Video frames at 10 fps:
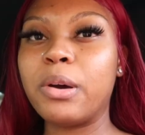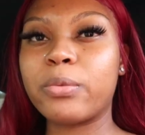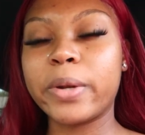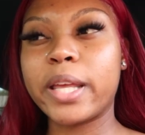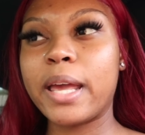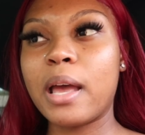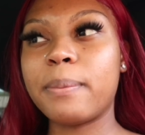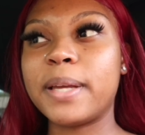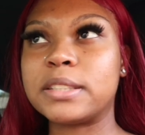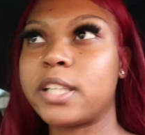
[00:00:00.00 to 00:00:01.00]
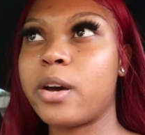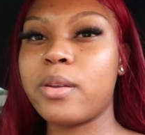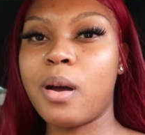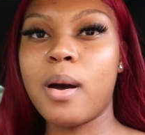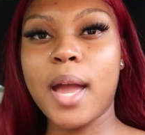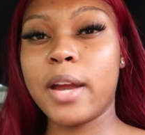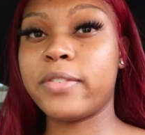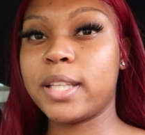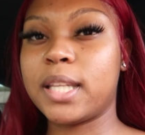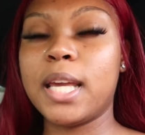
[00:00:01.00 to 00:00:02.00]
do a recap and tell y'all
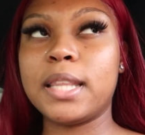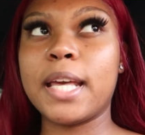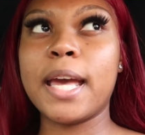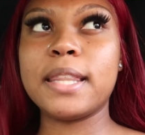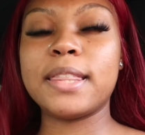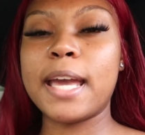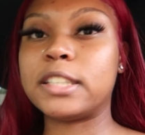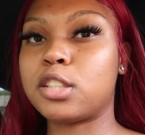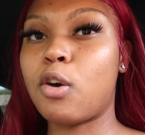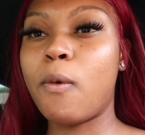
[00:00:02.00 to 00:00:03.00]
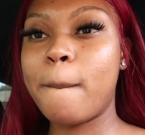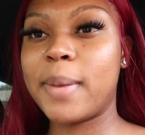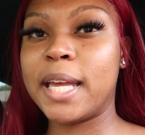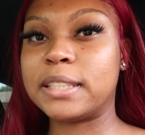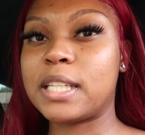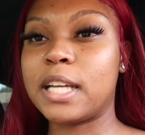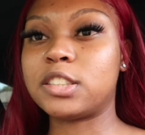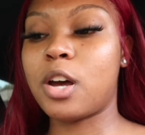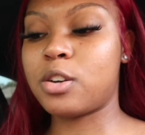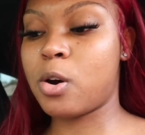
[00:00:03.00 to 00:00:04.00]
everything that they told me to
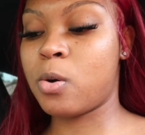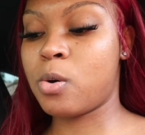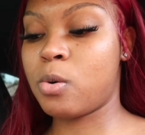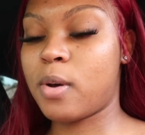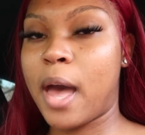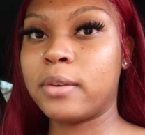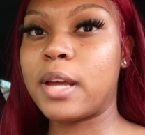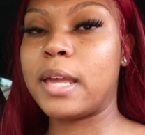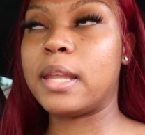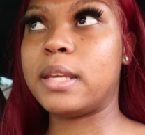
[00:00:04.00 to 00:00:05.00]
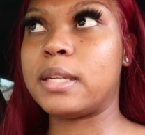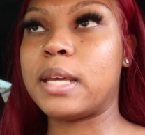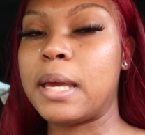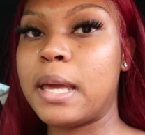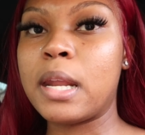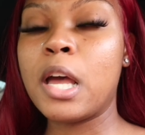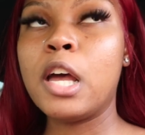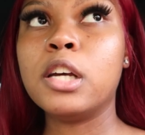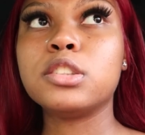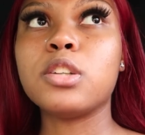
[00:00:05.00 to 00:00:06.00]
let y'all know how Nyielle did.
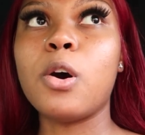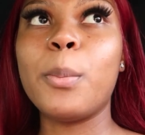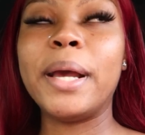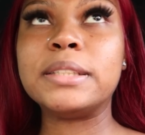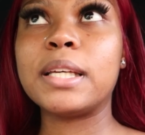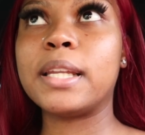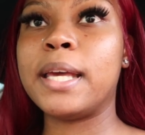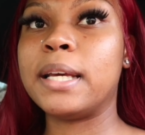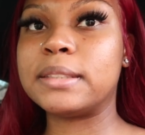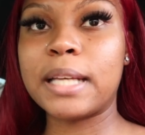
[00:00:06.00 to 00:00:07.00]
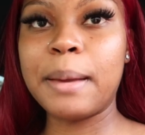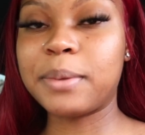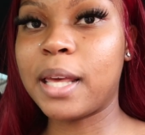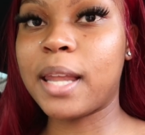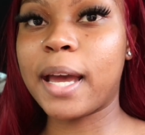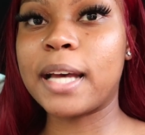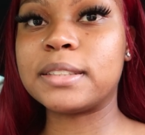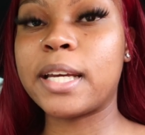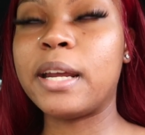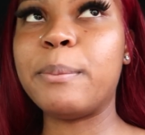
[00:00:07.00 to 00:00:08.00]
So basically, same thing like I
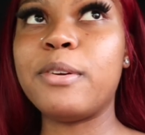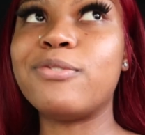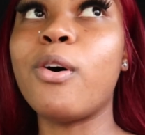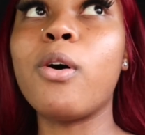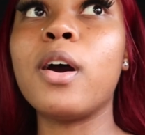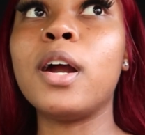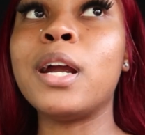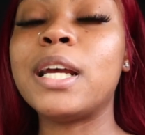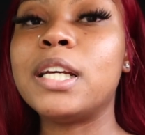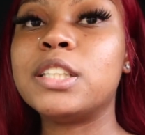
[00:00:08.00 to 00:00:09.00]
stated before.